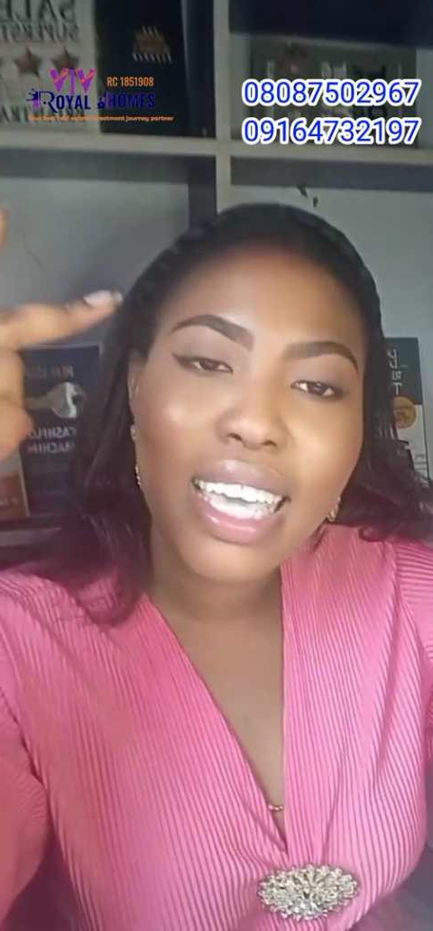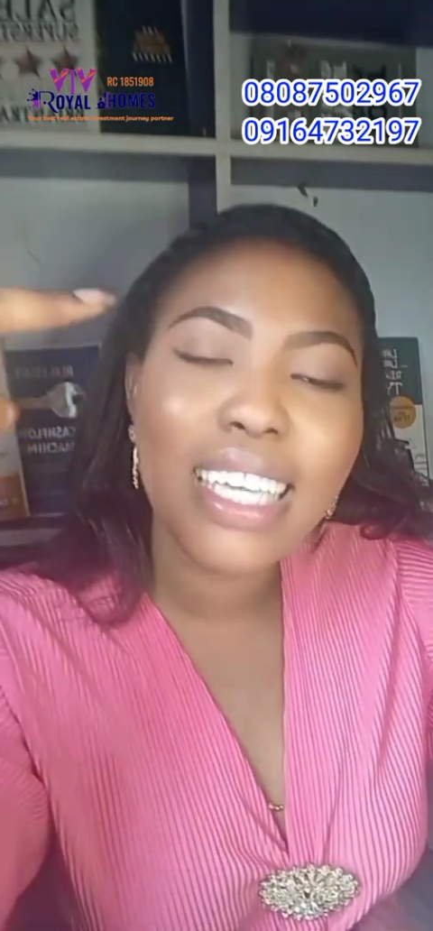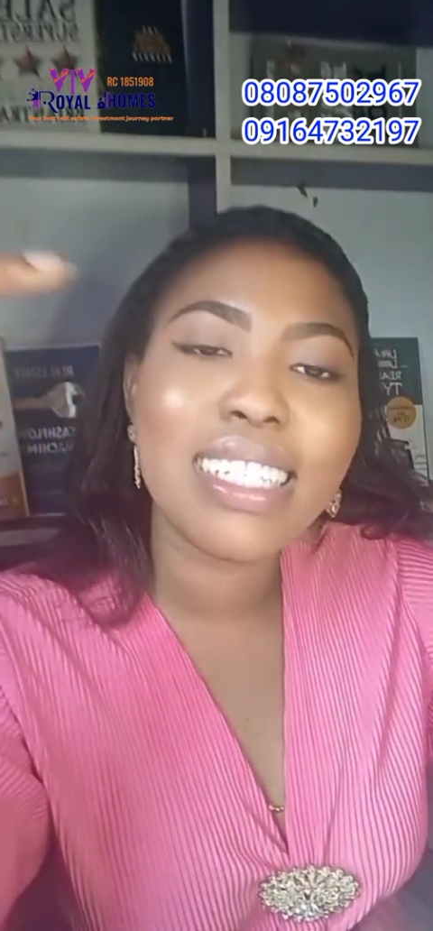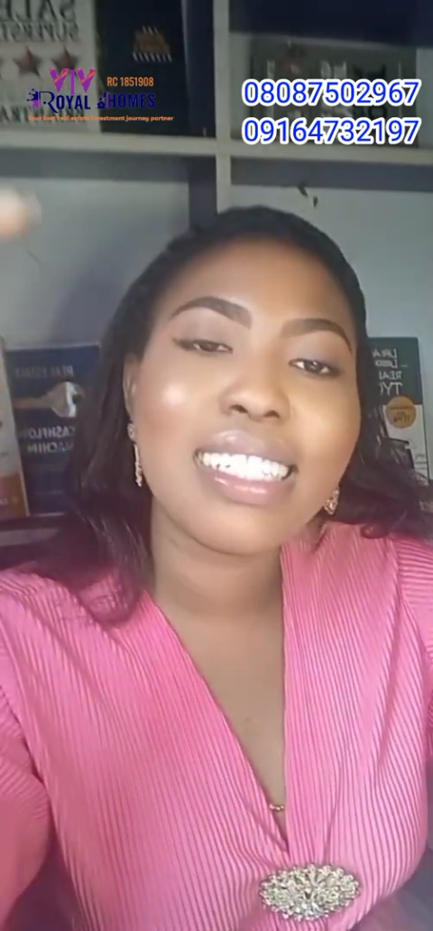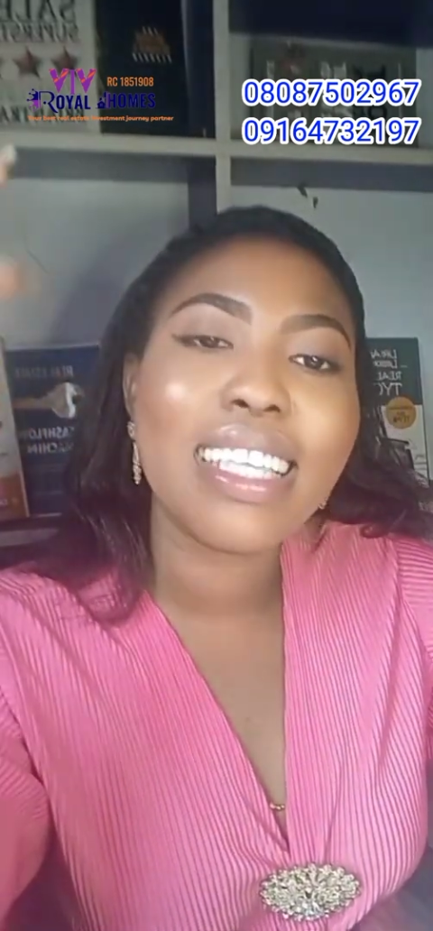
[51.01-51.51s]

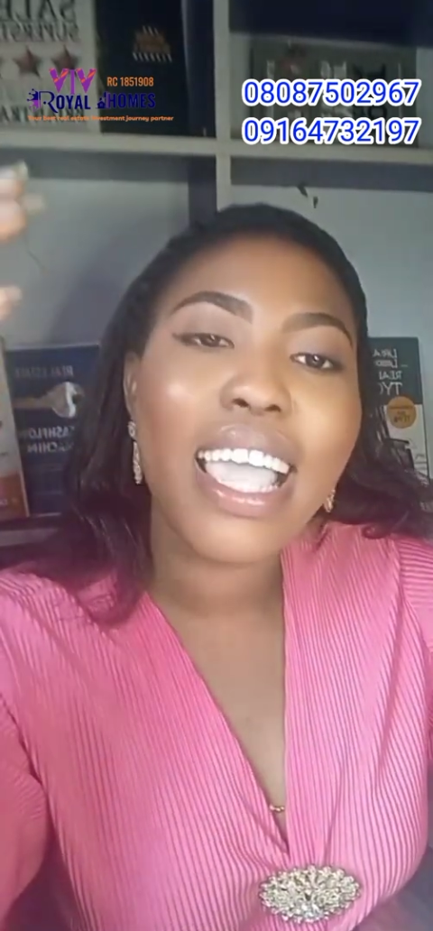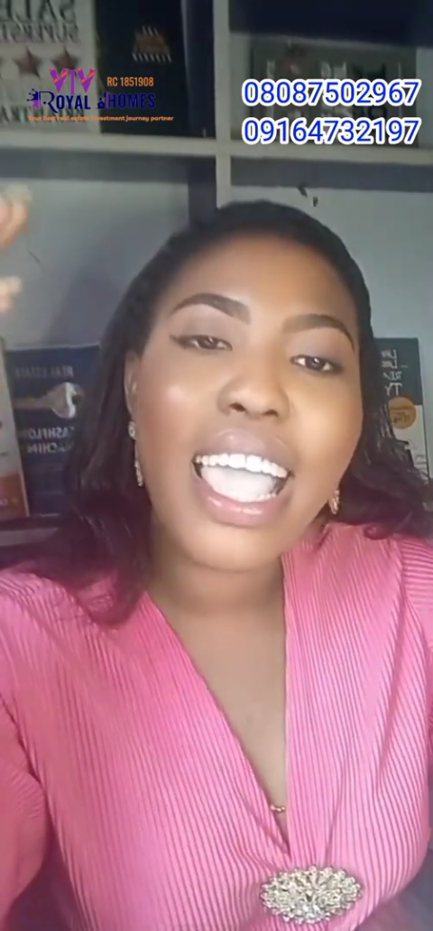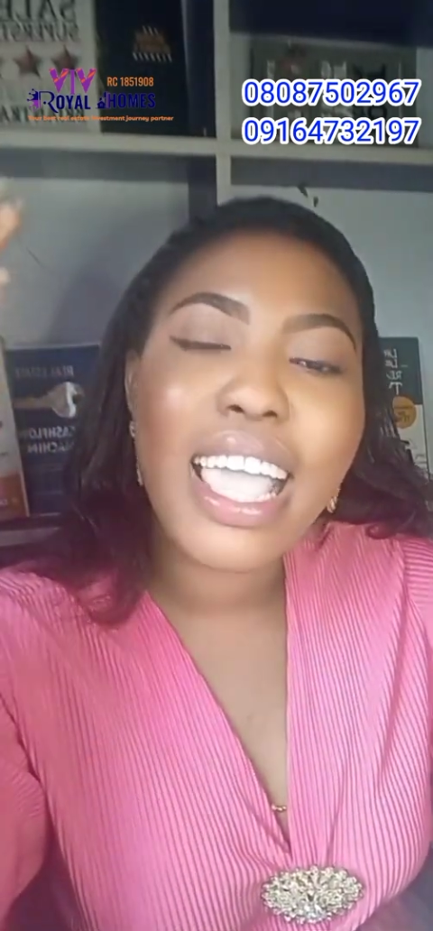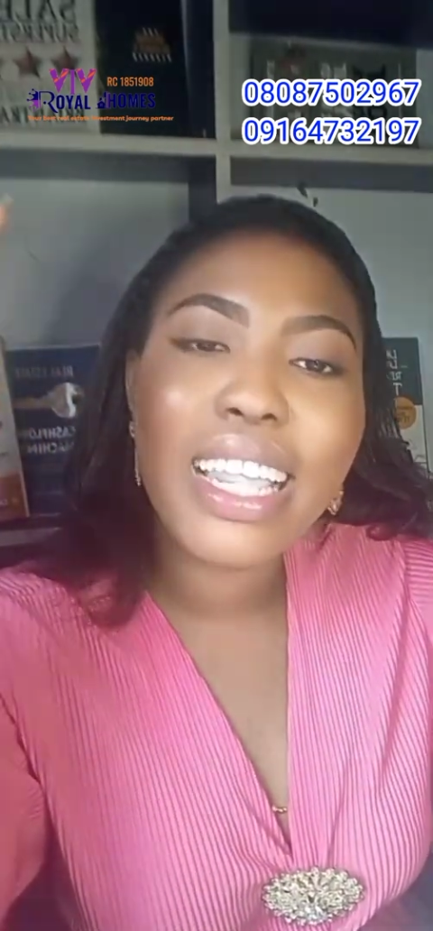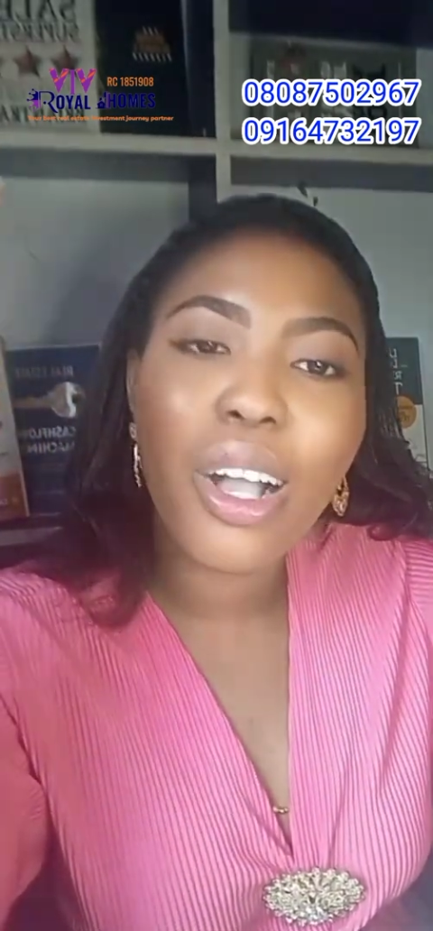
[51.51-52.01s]
Is there
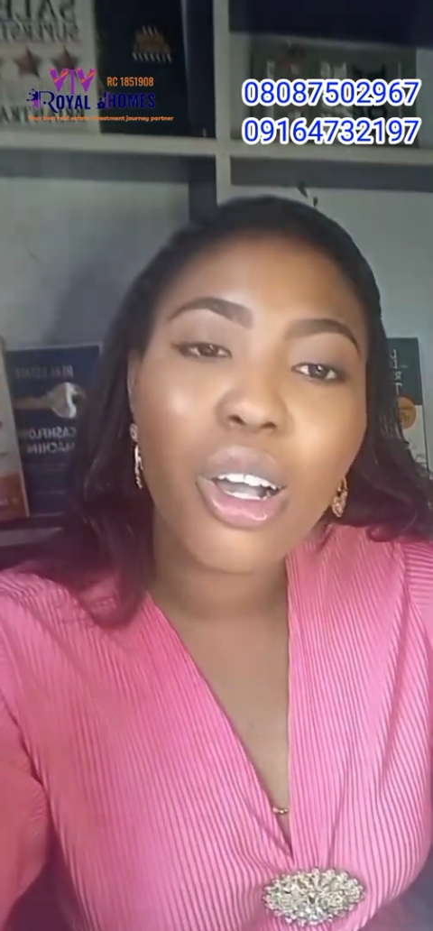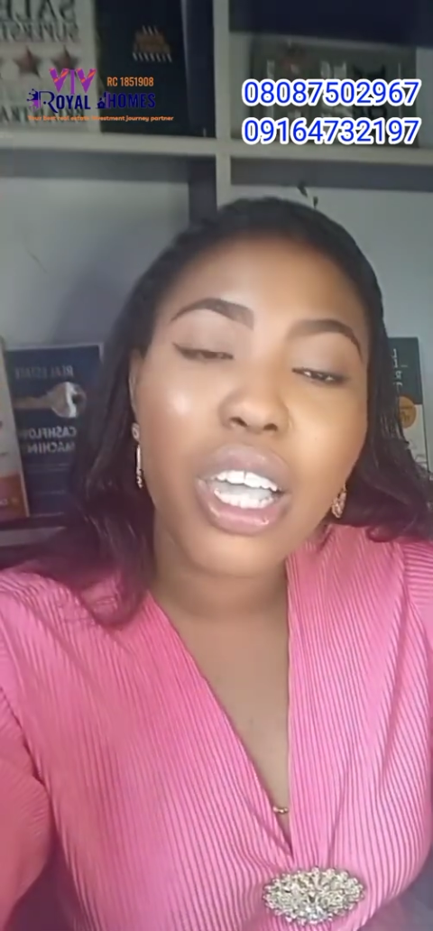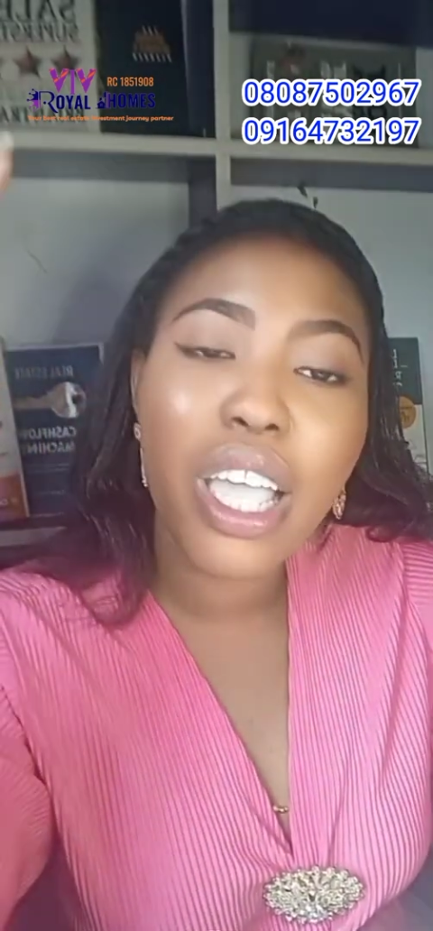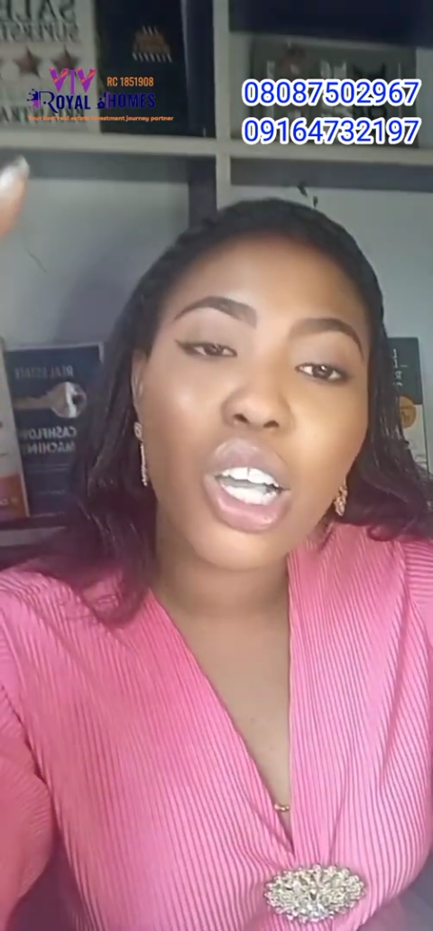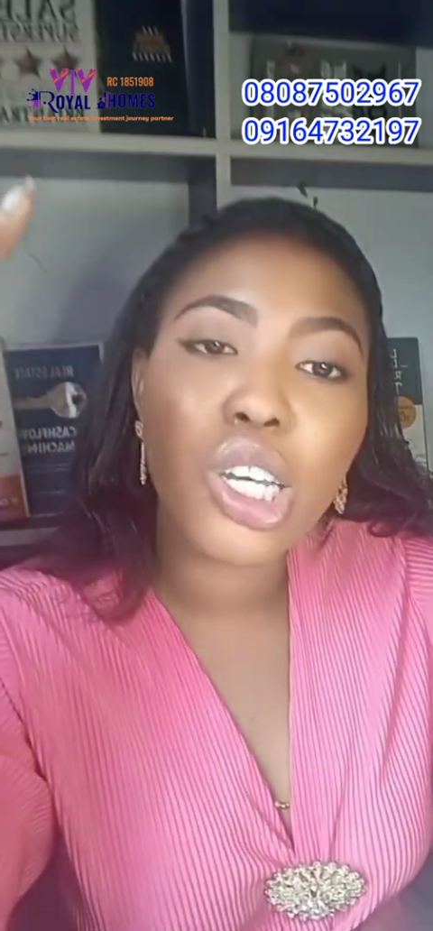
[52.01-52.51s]
any
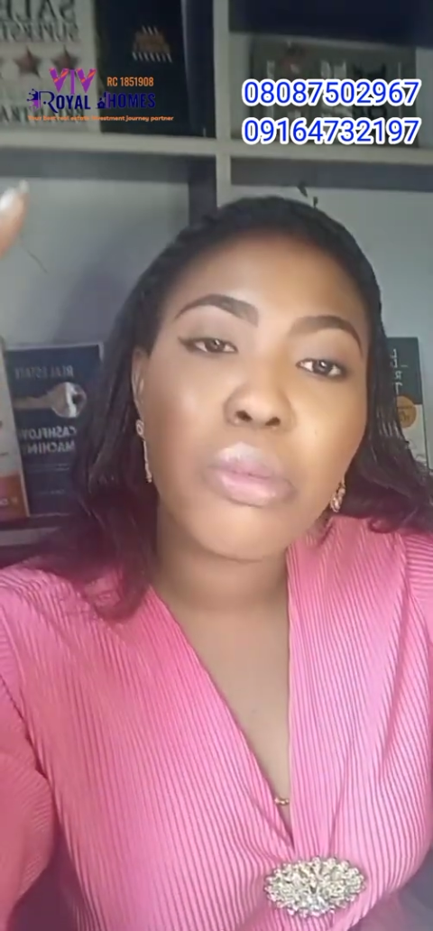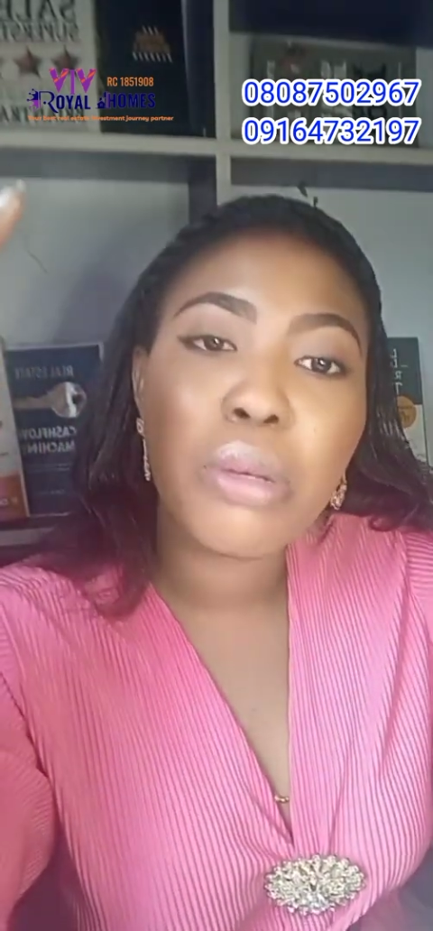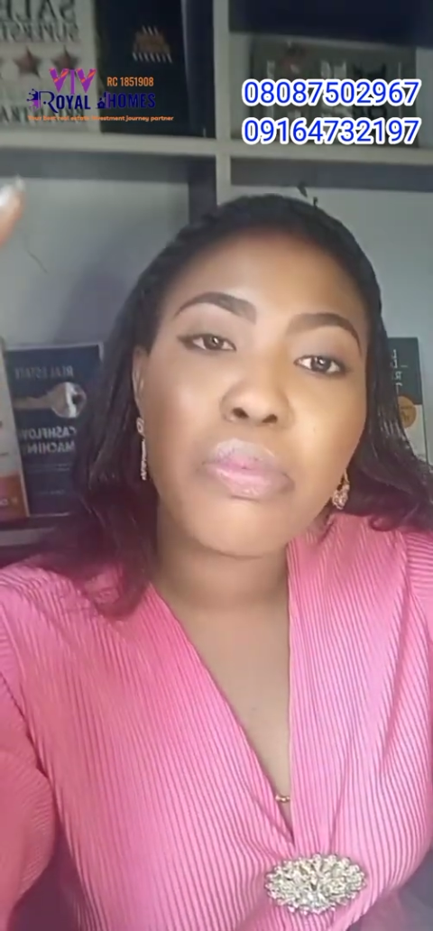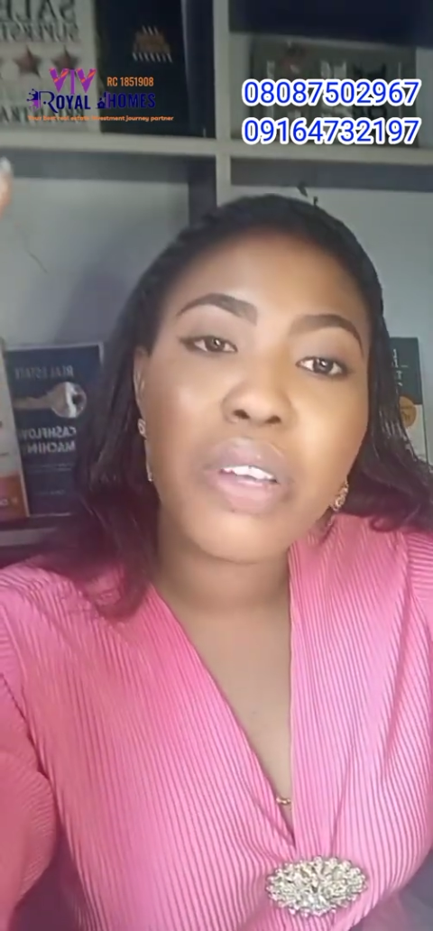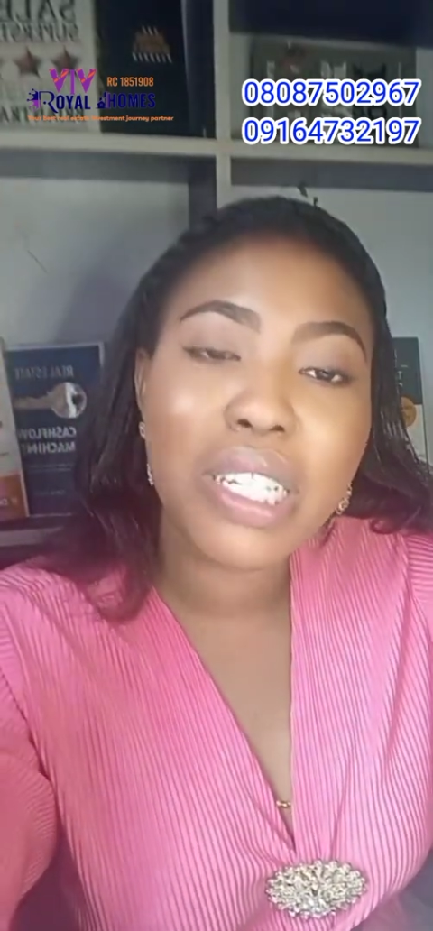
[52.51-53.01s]

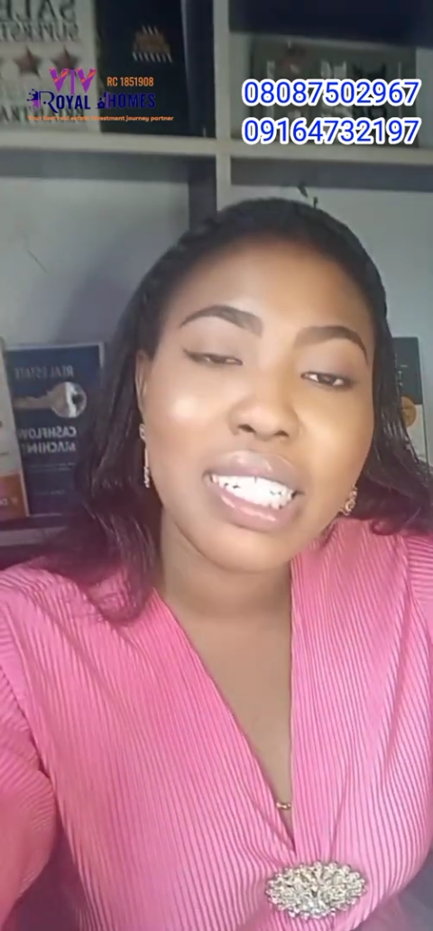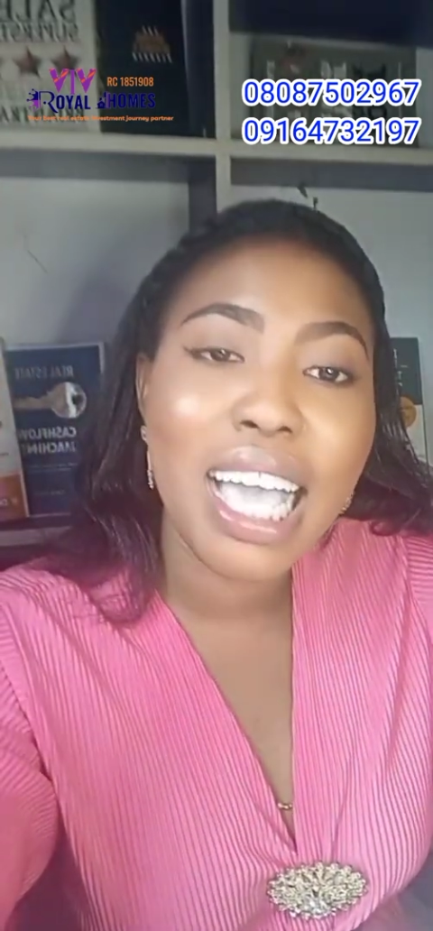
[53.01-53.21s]
economic presence?